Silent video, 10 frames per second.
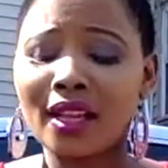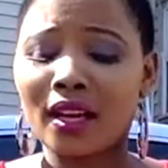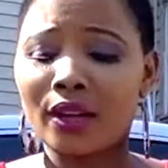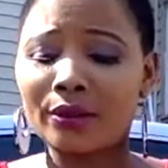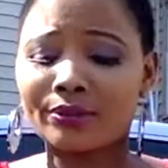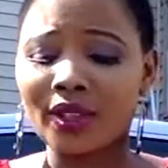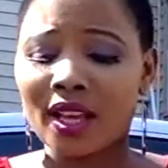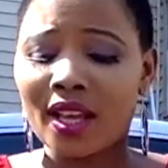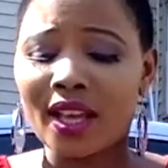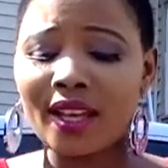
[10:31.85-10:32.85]
And
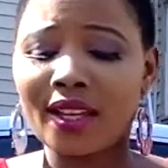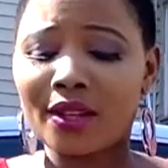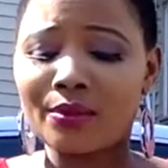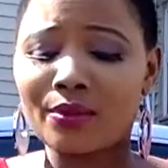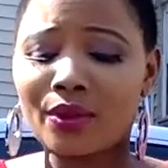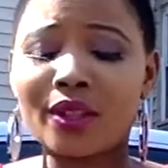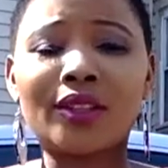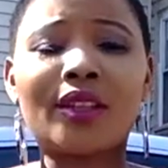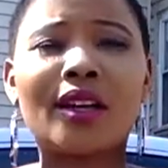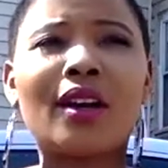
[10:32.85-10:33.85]
then in
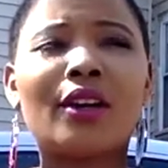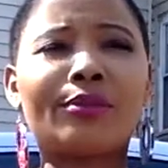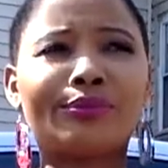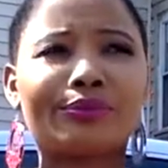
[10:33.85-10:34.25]
the oh